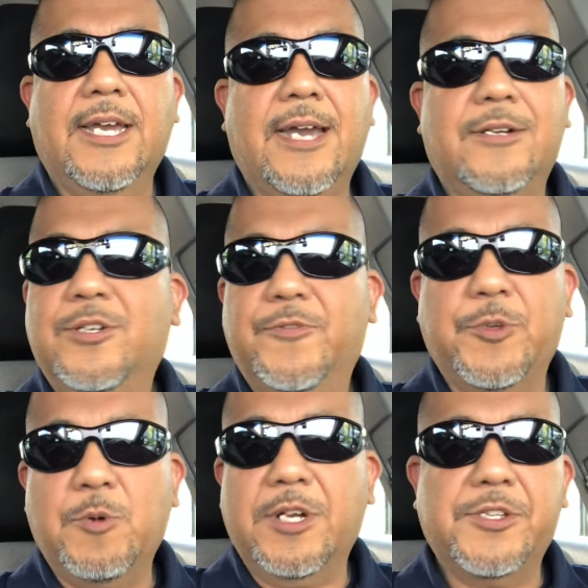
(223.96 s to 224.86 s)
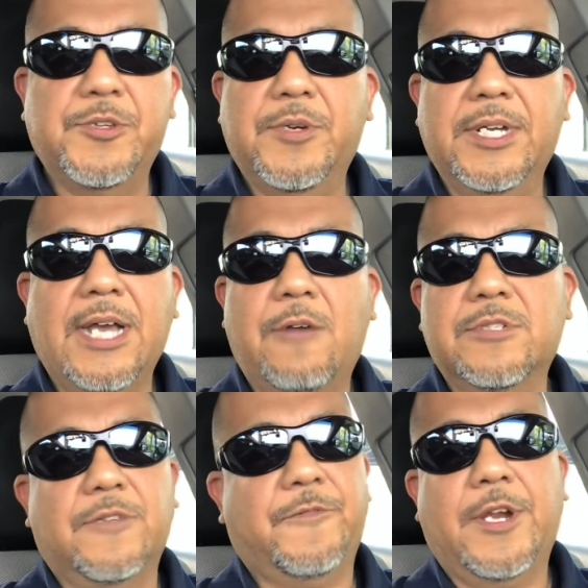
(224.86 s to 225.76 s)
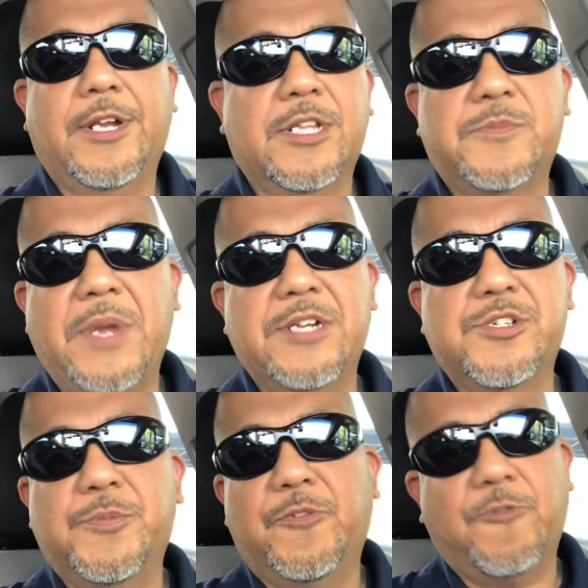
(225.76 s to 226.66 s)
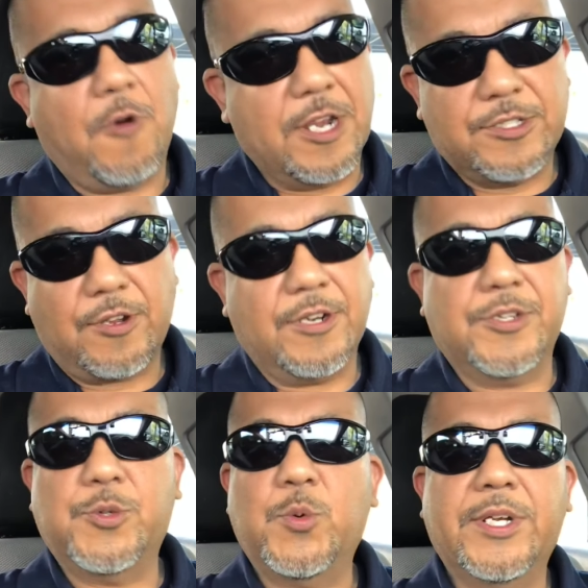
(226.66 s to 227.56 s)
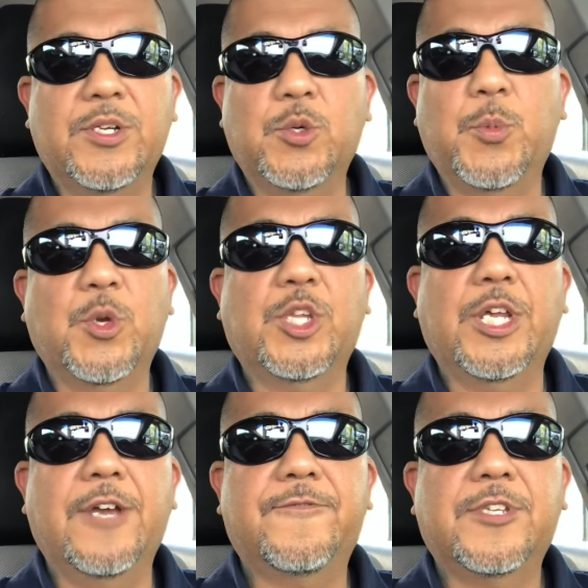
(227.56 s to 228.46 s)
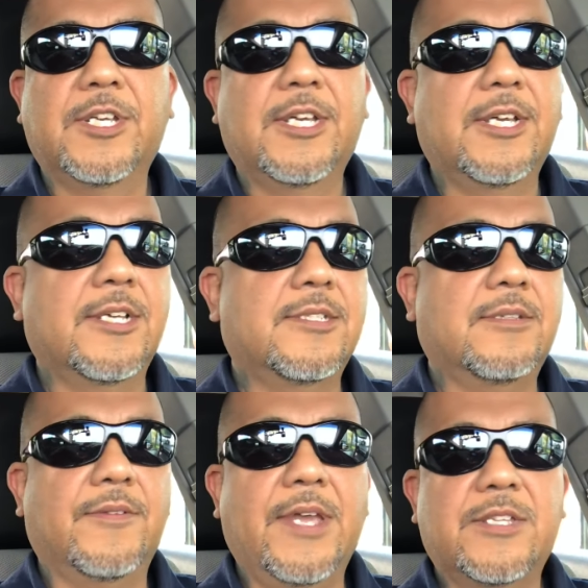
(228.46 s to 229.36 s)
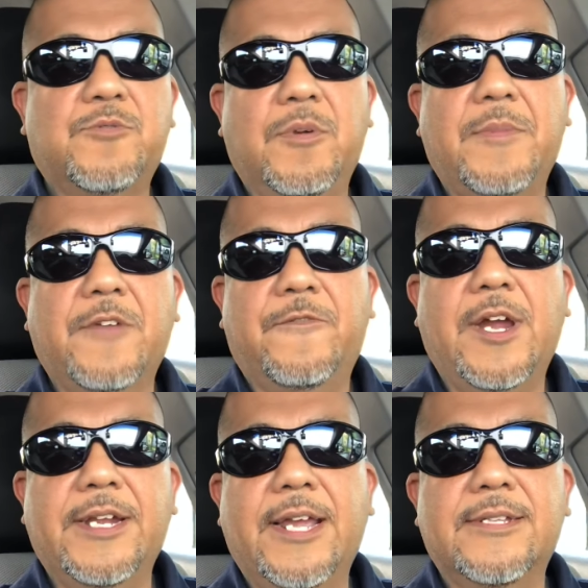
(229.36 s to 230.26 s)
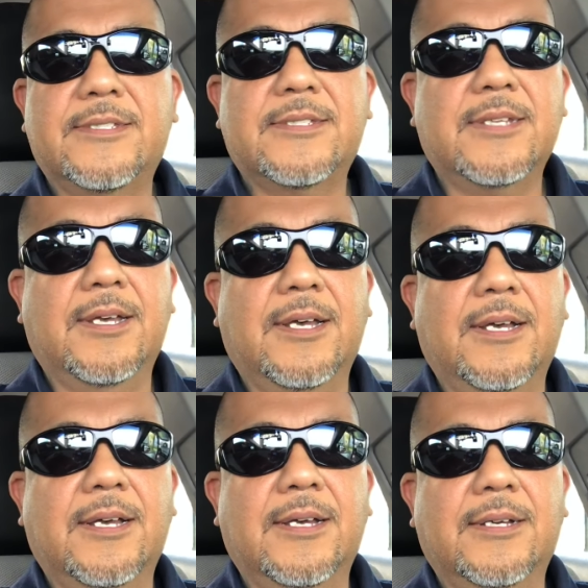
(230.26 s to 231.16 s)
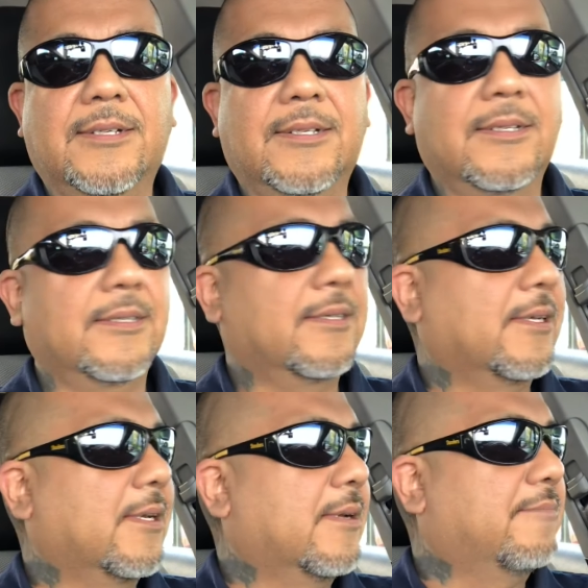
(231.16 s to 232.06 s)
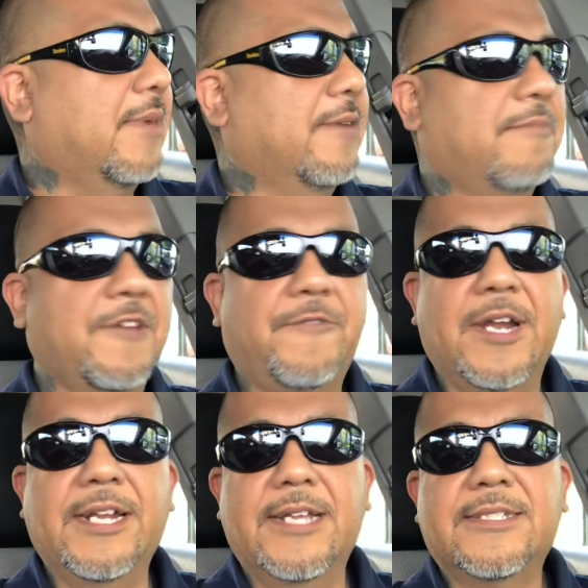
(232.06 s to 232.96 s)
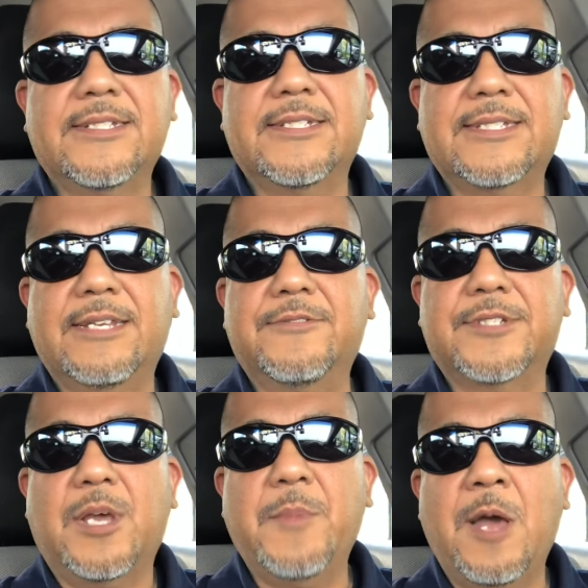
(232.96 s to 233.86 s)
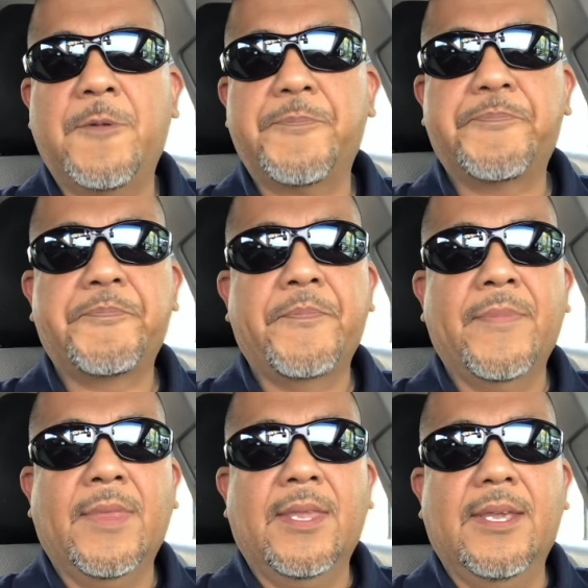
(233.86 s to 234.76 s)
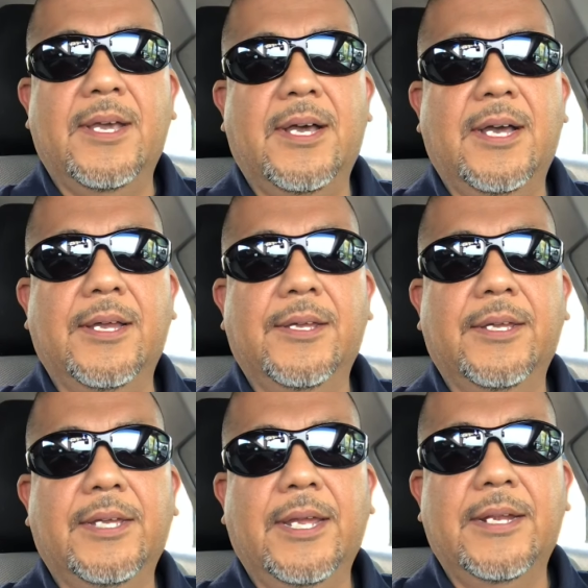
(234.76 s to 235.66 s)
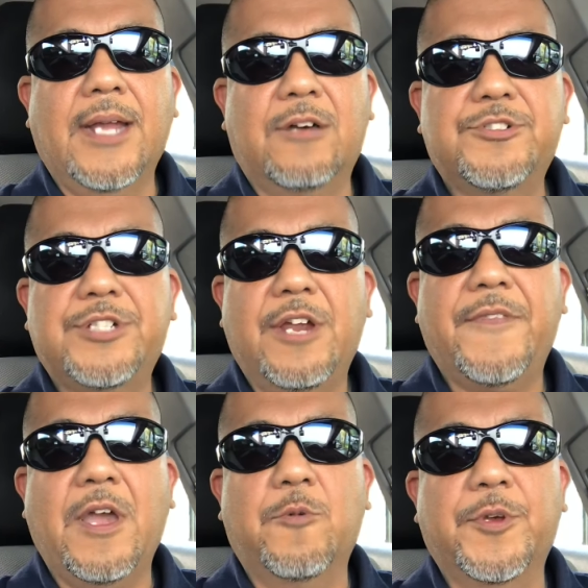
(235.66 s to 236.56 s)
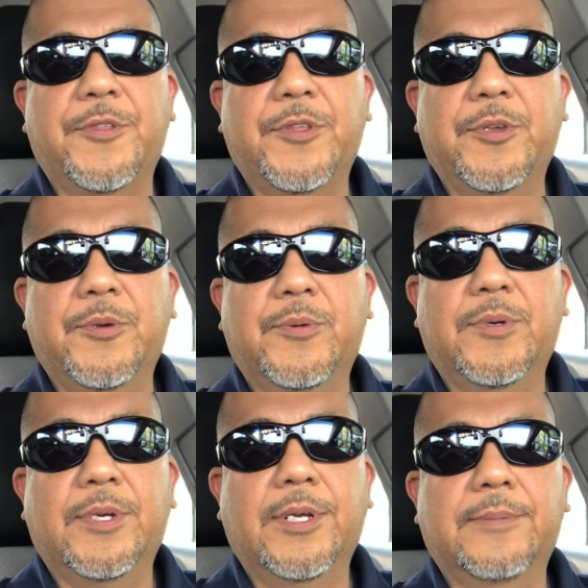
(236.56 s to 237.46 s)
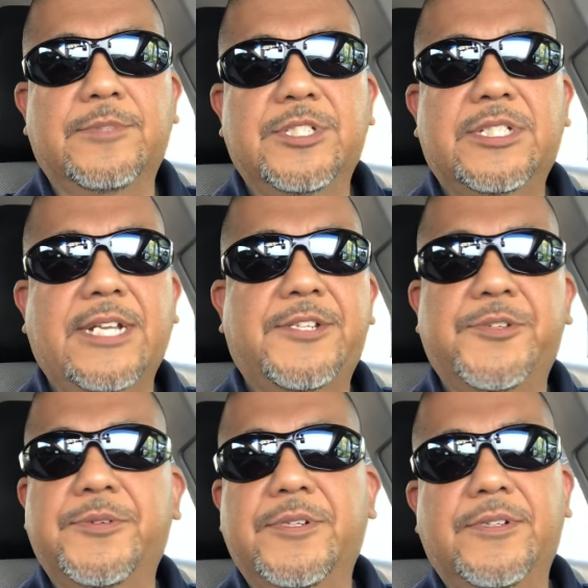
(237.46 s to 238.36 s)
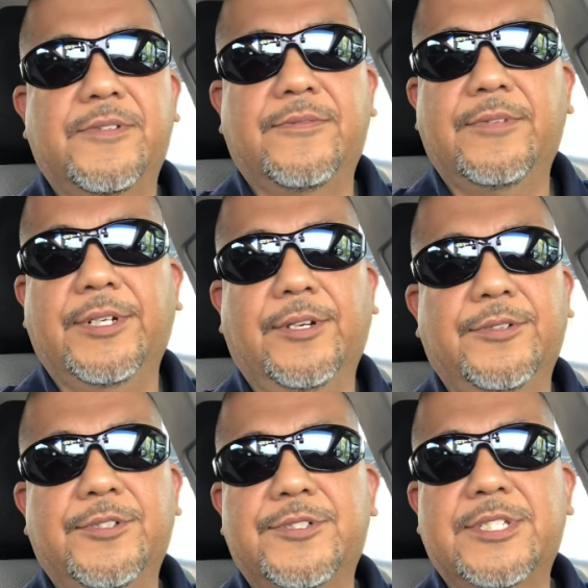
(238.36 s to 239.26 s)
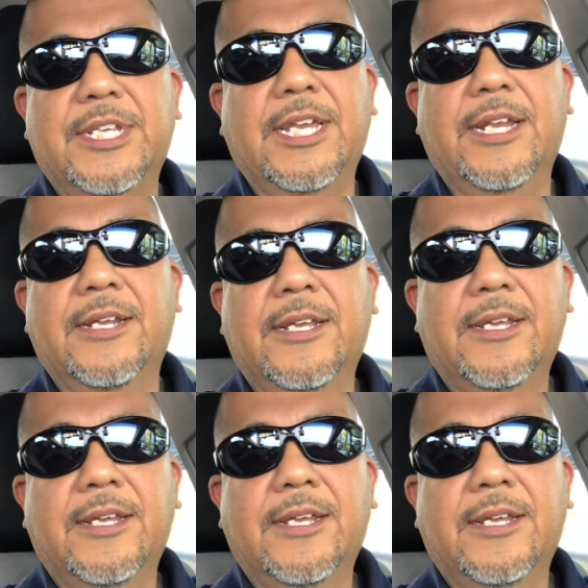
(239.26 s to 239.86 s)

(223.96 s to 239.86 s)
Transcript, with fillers: I don't know if you want to do it. I was a finance manager before I started doing Uber and Lyft. So that's where my finance, uh, my, my financing skills come out. Uh, and I'll share that with you. Um, just stay tuned. You know, you'll see it